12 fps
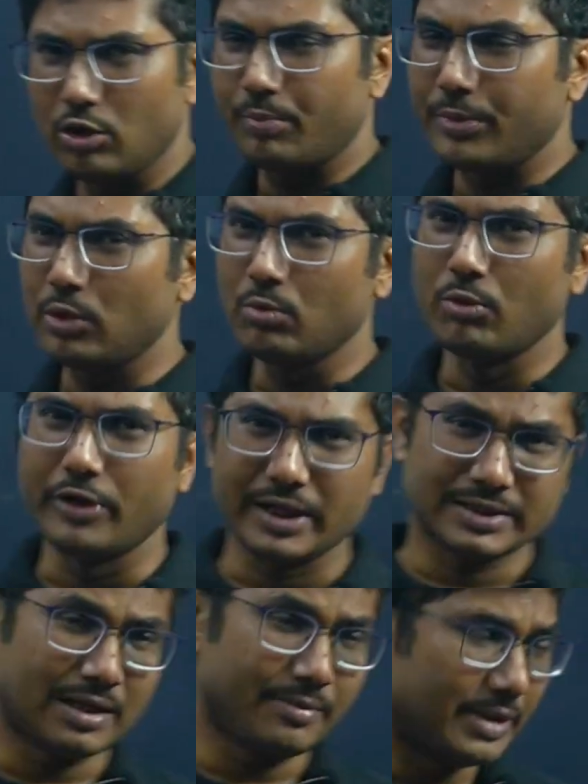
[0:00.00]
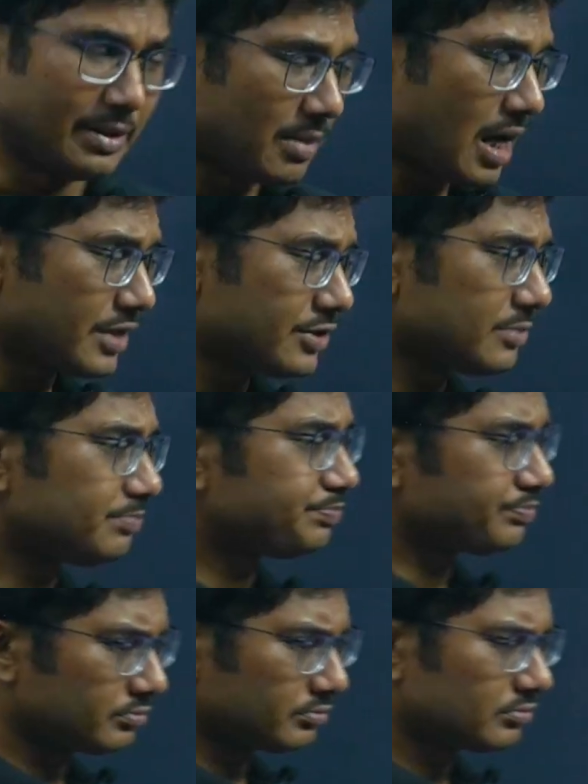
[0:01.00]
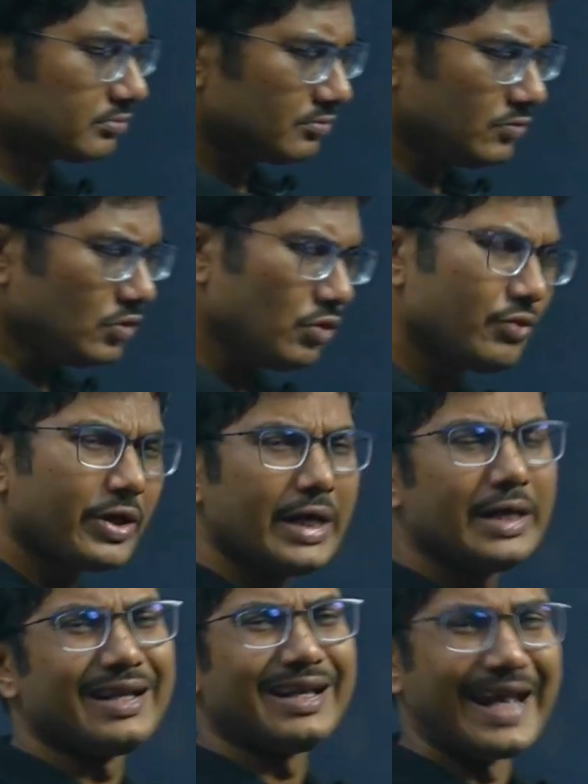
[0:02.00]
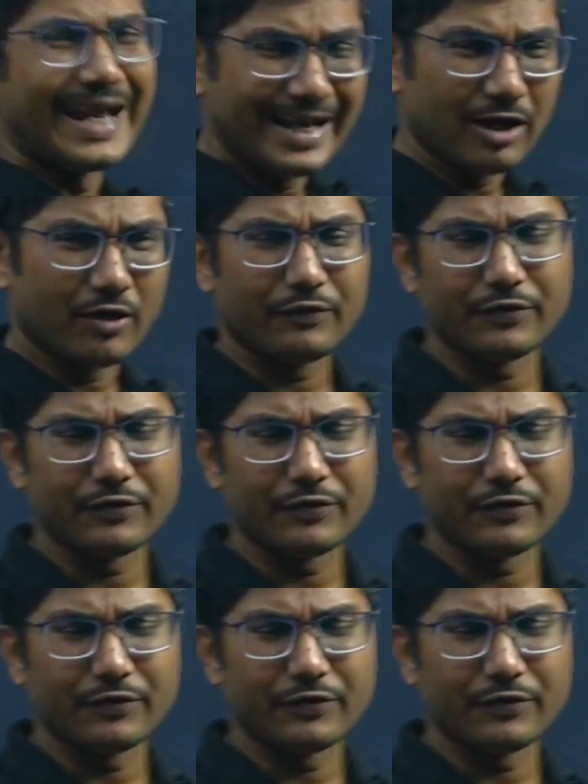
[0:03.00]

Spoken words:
PU board exam in March. Okay, in end of